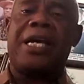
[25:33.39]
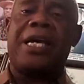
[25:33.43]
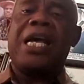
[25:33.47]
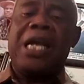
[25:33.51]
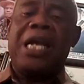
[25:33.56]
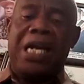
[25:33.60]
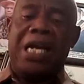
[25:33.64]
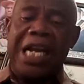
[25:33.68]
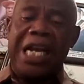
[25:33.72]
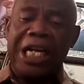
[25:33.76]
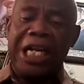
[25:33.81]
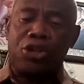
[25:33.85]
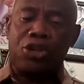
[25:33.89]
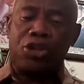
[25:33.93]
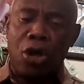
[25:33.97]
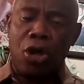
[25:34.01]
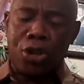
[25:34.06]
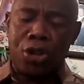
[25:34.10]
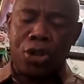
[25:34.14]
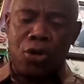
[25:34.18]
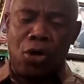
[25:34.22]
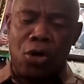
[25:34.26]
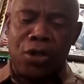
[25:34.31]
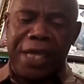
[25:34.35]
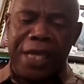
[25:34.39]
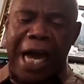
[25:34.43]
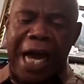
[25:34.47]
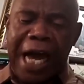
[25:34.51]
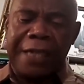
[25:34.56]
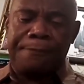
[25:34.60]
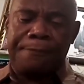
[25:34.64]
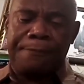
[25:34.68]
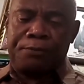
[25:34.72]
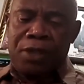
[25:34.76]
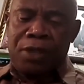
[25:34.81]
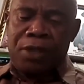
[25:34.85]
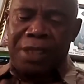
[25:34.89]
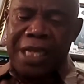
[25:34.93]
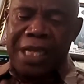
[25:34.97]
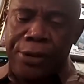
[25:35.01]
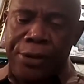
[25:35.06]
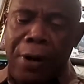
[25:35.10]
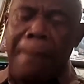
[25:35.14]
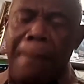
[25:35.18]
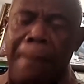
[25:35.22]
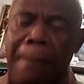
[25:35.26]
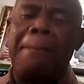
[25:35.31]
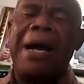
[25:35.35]
let us know that the
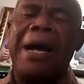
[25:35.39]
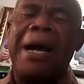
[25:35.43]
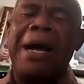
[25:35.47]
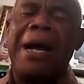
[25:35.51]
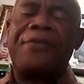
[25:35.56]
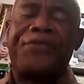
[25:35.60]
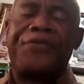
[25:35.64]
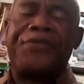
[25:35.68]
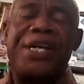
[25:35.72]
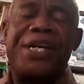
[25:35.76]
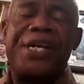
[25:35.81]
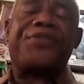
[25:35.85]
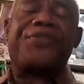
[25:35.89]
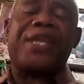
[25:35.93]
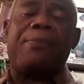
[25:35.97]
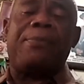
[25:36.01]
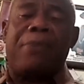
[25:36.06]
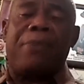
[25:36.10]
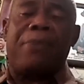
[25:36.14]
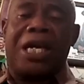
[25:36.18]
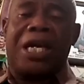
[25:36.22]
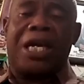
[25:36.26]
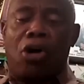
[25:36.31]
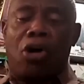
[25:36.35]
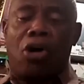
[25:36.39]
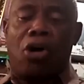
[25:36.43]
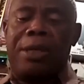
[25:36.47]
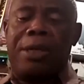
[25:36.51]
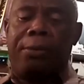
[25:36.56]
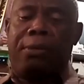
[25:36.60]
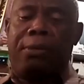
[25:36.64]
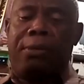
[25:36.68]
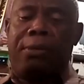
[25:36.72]
number three thing, becoming,